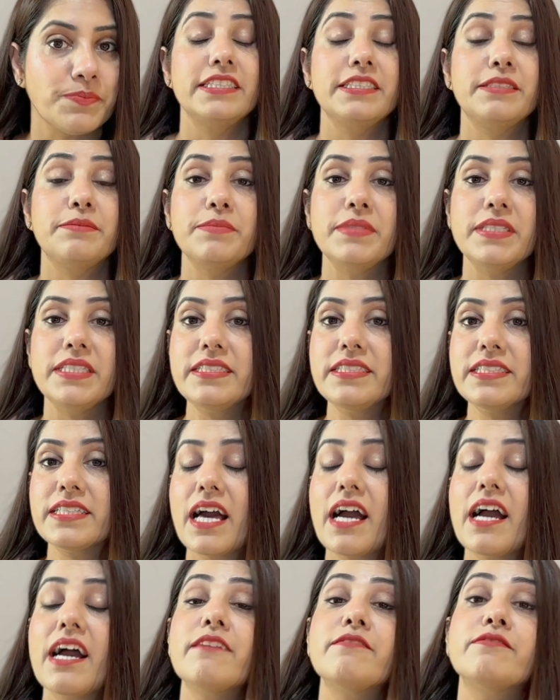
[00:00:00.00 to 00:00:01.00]
It means
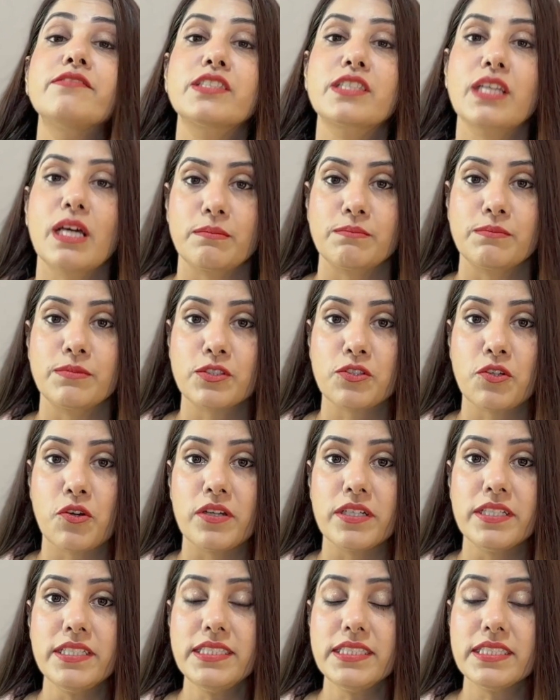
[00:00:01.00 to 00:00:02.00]
I have some
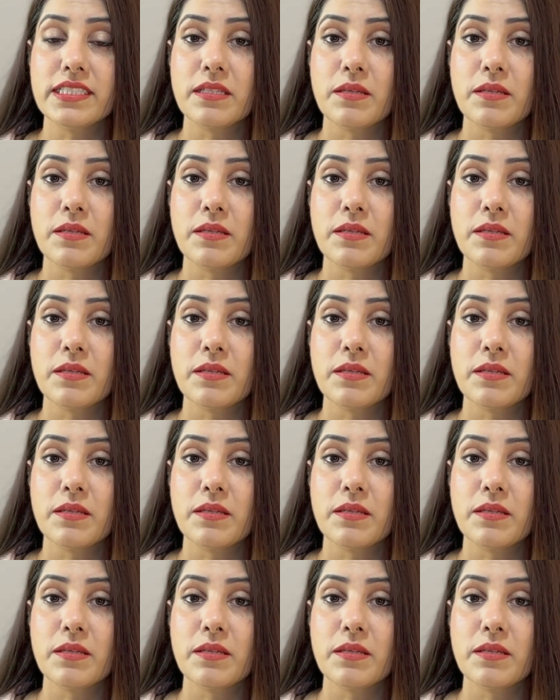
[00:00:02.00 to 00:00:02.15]
toys,